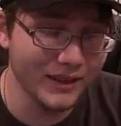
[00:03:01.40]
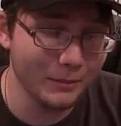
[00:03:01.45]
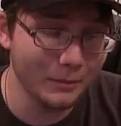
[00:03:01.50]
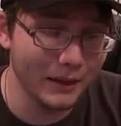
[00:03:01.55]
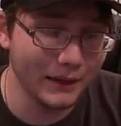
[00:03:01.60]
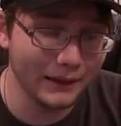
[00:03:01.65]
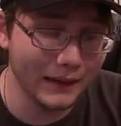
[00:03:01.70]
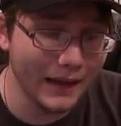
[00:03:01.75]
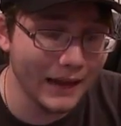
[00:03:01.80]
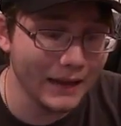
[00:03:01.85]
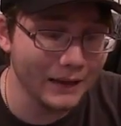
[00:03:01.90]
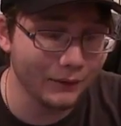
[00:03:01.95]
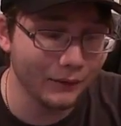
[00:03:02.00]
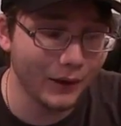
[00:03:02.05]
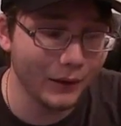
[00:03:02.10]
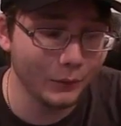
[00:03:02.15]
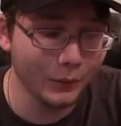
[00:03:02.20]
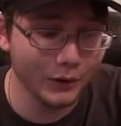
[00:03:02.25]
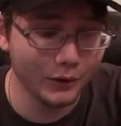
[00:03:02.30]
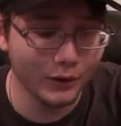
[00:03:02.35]
save my life,
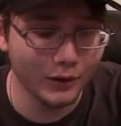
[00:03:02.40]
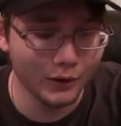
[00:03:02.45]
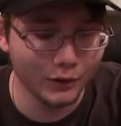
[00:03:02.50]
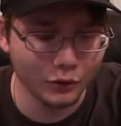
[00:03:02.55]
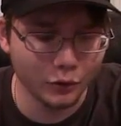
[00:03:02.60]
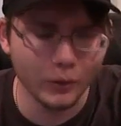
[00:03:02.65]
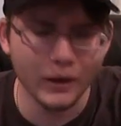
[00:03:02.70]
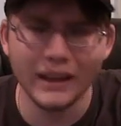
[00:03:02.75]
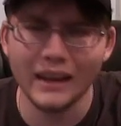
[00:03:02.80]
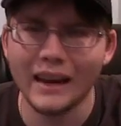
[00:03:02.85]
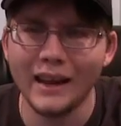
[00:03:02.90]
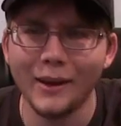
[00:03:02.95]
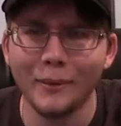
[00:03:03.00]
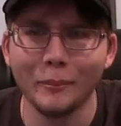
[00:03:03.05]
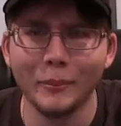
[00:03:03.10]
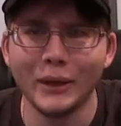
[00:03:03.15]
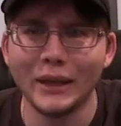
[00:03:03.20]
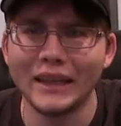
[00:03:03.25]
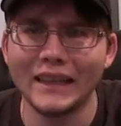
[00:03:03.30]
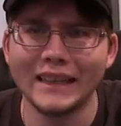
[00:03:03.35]
I would uh, try it
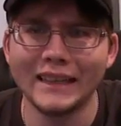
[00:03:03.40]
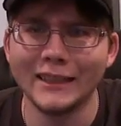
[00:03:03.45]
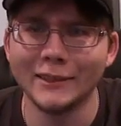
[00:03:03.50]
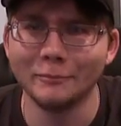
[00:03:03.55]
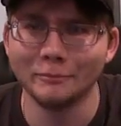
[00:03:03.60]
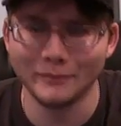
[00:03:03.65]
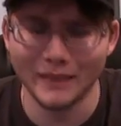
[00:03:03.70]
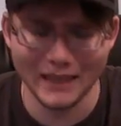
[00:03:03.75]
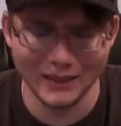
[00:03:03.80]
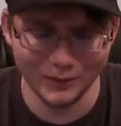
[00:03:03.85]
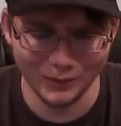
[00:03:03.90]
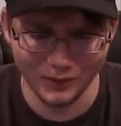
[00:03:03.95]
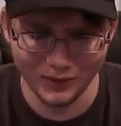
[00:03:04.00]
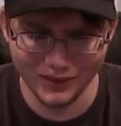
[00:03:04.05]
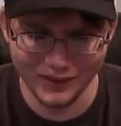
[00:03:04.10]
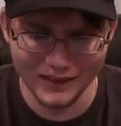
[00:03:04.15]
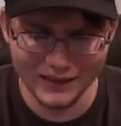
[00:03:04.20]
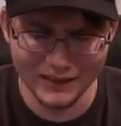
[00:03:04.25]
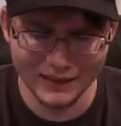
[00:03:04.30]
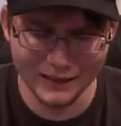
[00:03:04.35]
out, but uh, I don't
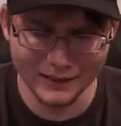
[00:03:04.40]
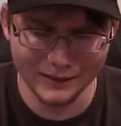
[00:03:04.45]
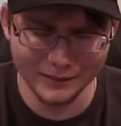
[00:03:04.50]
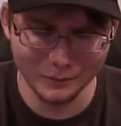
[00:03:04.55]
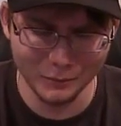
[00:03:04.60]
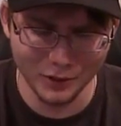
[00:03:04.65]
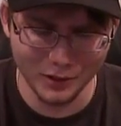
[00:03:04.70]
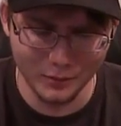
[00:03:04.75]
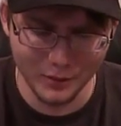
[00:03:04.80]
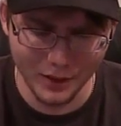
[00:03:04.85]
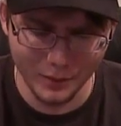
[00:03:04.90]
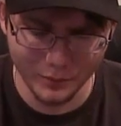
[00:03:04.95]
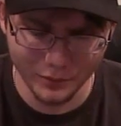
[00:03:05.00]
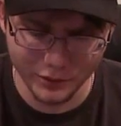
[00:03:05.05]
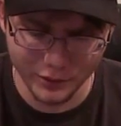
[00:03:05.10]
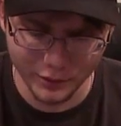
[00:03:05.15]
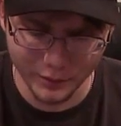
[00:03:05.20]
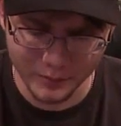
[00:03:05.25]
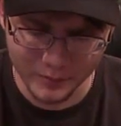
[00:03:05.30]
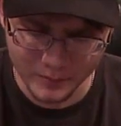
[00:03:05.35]
think I'm going to be able
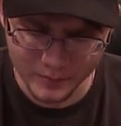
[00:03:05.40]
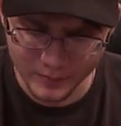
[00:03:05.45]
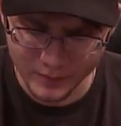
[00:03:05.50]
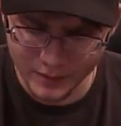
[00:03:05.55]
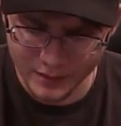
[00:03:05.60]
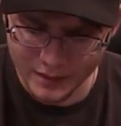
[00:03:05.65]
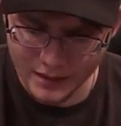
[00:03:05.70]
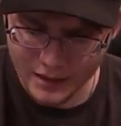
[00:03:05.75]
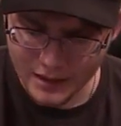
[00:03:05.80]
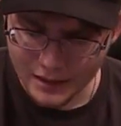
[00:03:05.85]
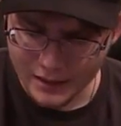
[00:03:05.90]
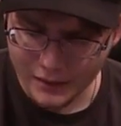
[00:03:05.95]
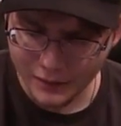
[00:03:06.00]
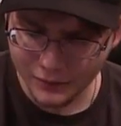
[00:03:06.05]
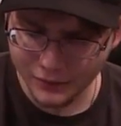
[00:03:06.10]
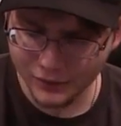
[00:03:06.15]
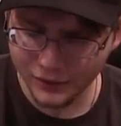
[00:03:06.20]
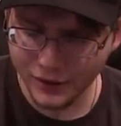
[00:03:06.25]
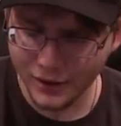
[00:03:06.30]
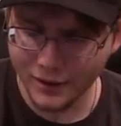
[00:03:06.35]
to.
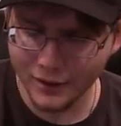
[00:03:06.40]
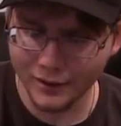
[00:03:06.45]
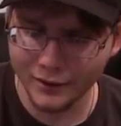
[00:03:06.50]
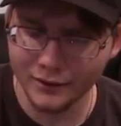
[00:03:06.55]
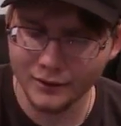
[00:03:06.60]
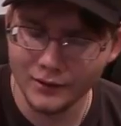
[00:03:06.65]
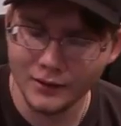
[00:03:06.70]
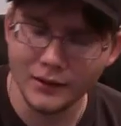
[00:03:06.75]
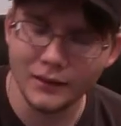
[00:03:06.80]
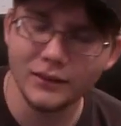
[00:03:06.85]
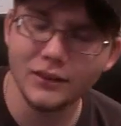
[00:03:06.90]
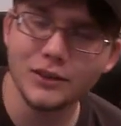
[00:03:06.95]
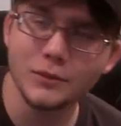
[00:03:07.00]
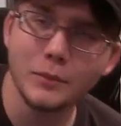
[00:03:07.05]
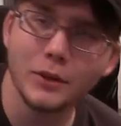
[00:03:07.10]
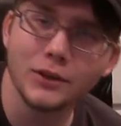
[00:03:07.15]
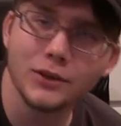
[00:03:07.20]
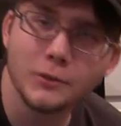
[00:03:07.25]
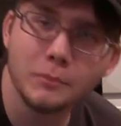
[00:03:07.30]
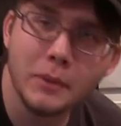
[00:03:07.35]
Here's uh, this
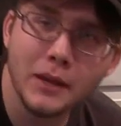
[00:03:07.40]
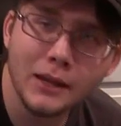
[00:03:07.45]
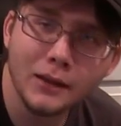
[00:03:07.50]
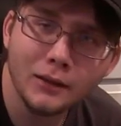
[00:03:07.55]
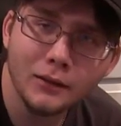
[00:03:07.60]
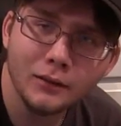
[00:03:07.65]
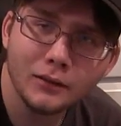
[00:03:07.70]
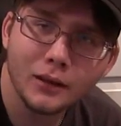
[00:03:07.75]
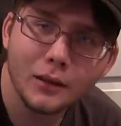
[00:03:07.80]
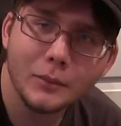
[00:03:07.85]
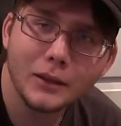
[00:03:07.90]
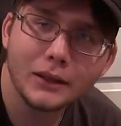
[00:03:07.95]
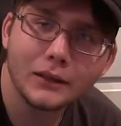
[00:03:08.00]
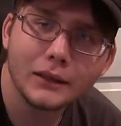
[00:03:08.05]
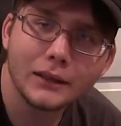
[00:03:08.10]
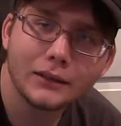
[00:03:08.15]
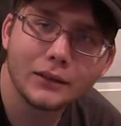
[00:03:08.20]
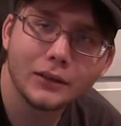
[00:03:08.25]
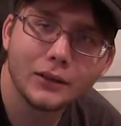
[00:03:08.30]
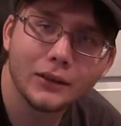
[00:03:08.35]
month's pin. I've been
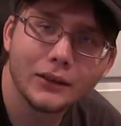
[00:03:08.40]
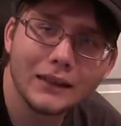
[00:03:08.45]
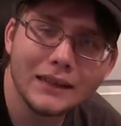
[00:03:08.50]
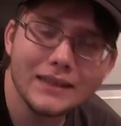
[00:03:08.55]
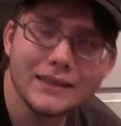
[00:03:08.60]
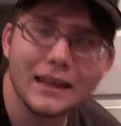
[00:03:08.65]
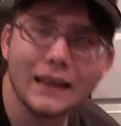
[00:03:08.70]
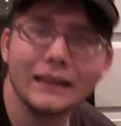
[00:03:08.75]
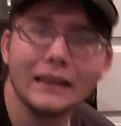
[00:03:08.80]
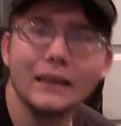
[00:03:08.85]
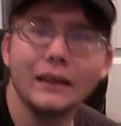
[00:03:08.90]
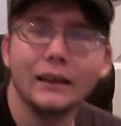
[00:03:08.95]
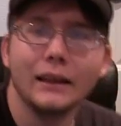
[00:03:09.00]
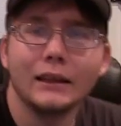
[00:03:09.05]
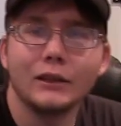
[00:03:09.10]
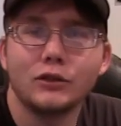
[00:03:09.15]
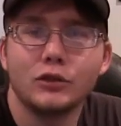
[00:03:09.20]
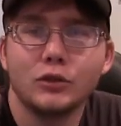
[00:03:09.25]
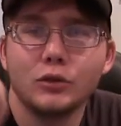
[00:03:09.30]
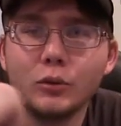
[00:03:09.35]
collecting all these. I need to
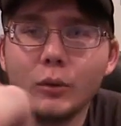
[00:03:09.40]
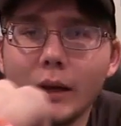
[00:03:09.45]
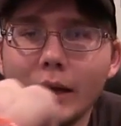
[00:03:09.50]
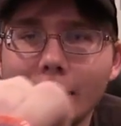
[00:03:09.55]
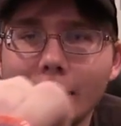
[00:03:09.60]
like do